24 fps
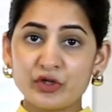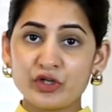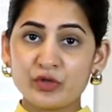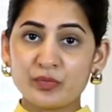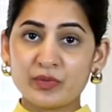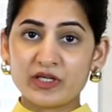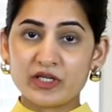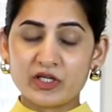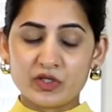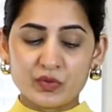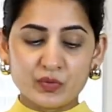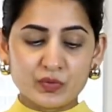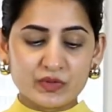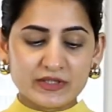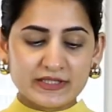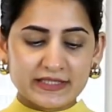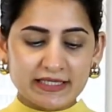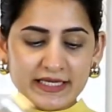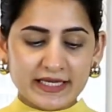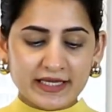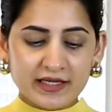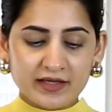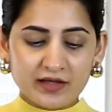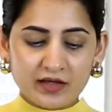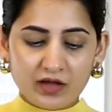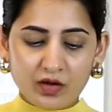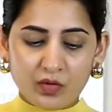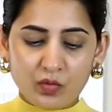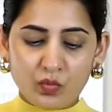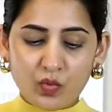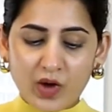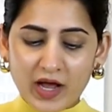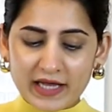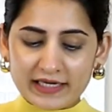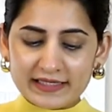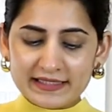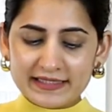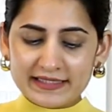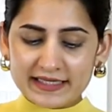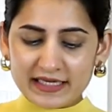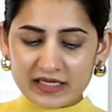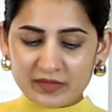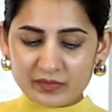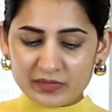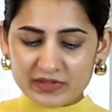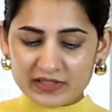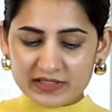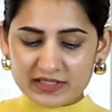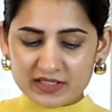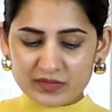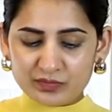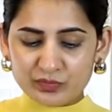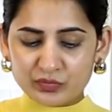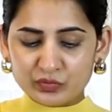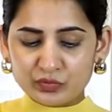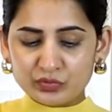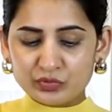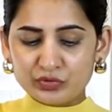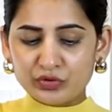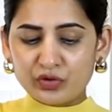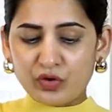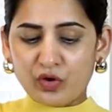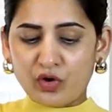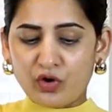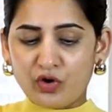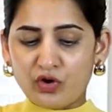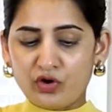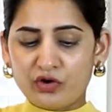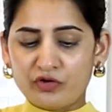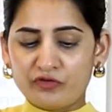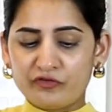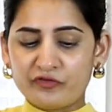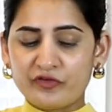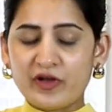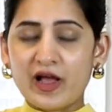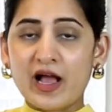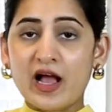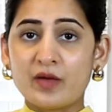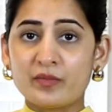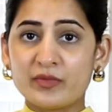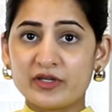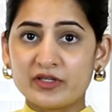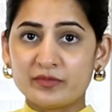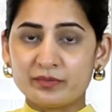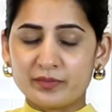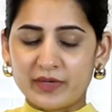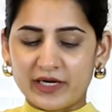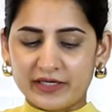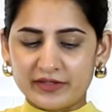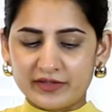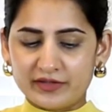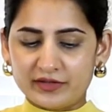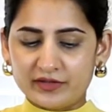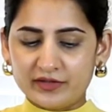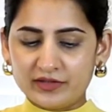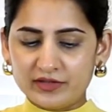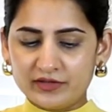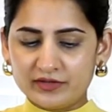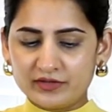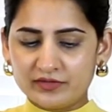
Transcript: to be using 1 tablespoon of almond butter.